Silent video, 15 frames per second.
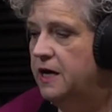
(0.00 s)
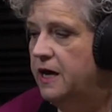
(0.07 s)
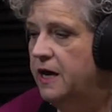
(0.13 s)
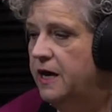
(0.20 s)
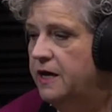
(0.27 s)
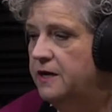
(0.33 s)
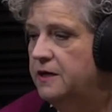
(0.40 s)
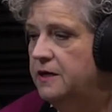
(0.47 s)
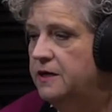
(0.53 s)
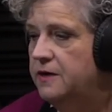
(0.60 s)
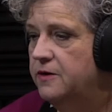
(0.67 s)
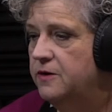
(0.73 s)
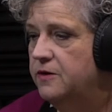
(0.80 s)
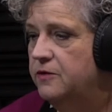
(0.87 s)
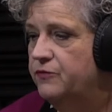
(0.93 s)
And
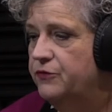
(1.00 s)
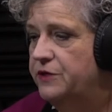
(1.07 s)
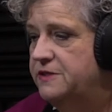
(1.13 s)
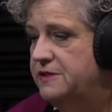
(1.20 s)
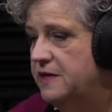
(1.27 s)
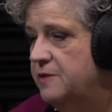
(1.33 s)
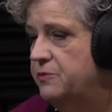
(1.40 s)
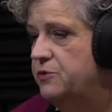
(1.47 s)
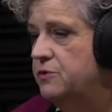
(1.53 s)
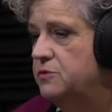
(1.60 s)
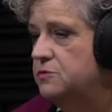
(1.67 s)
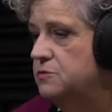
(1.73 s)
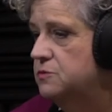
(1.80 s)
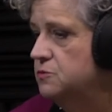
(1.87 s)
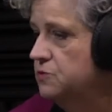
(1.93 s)
for
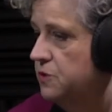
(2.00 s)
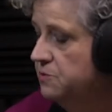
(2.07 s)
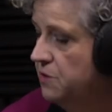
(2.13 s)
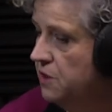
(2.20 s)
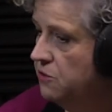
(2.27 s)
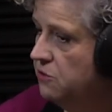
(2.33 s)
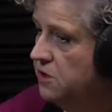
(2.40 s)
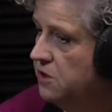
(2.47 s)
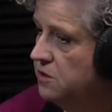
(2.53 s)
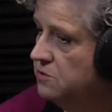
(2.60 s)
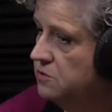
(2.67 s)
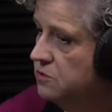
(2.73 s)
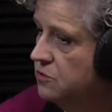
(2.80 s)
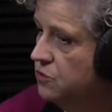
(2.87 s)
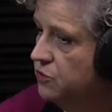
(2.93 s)
example, when
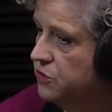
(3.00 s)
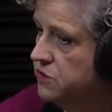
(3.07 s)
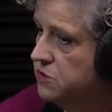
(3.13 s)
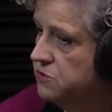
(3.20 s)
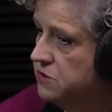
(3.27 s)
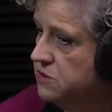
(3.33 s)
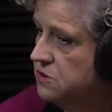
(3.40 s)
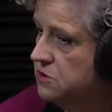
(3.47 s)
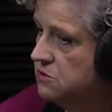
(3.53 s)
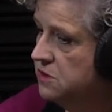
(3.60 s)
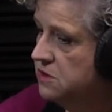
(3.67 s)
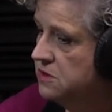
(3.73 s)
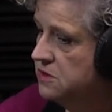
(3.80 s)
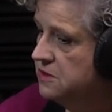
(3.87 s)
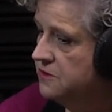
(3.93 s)
Myriam works with
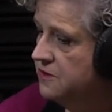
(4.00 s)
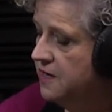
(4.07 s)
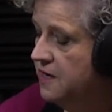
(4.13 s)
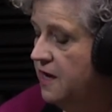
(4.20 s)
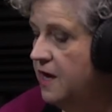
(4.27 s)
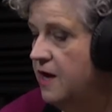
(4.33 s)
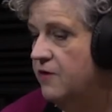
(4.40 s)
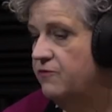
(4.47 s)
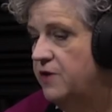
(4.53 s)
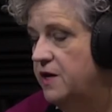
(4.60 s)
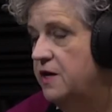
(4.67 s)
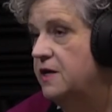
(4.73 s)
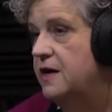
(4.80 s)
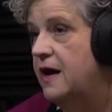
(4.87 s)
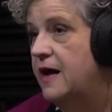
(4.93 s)
students and they have
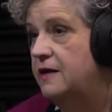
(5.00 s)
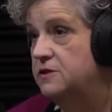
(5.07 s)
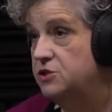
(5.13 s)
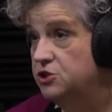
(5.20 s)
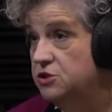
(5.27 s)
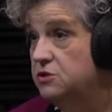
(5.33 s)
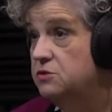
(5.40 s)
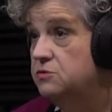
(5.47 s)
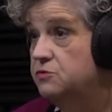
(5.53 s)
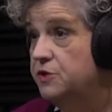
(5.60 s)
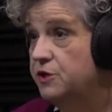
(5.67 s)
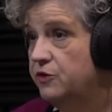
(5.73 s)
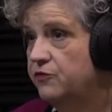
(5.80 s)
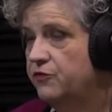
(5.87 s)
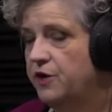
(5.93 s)
a college and
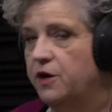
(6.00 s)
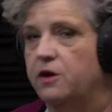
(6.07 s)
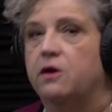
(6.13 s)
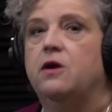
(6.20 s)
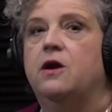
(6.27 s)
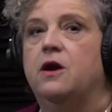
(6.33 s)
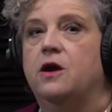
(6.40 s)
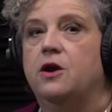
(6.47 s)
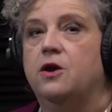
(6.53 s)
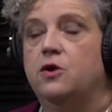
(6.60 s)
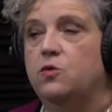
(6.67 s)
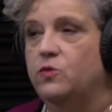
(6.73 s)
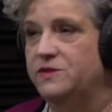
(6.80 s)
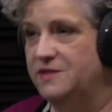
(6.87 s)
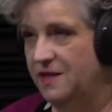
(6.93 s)
career fair,
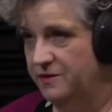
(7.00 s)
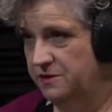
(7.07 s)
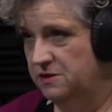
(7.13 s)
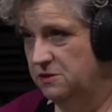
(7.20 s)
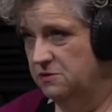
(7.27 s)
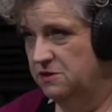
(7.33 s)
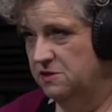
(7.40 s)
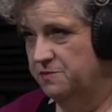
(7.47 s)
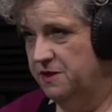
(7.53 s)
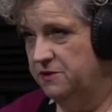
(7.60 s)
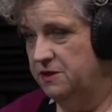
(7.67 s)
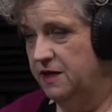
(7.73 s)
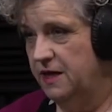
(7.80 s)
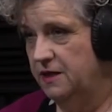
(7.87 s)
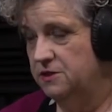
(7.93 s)
we tell the students
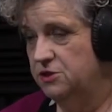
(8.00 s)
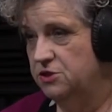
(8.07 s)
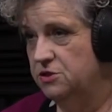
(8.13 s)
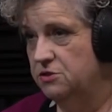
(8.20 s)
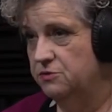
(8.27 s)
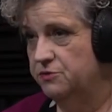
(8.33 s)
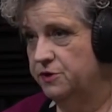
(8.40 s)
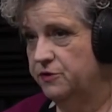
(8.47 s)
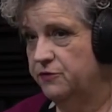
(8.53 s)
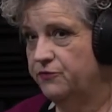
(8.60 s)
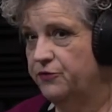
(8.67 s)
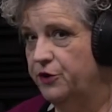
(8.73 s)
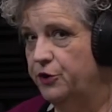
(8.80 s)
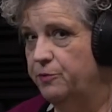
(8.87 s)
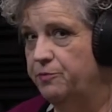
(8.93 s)
about the college and career
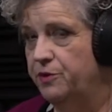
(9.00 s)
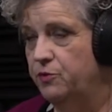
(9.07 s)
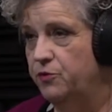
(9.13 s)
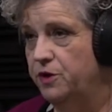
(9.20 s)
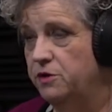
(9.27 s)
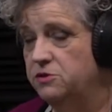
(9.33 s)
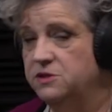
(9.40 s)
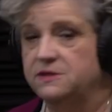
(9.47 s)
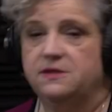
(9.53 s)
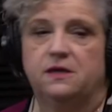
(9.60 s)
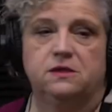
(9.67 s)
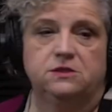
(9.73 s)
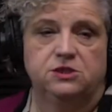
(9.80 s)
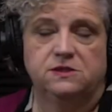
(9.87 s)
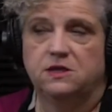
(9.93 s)
fair, but we don't just
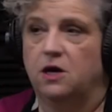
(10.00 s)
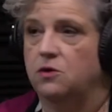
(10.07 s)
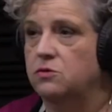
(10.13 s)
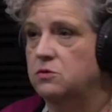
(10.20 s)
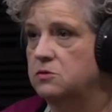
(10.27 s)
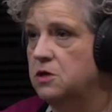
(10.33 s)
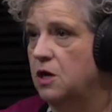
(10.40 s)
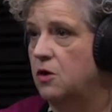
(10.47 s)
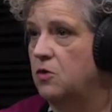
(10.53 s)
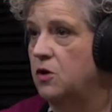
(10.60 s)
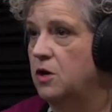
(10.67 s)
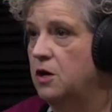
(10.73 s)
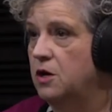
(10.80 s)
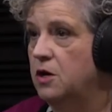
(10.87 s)
say, just go, go.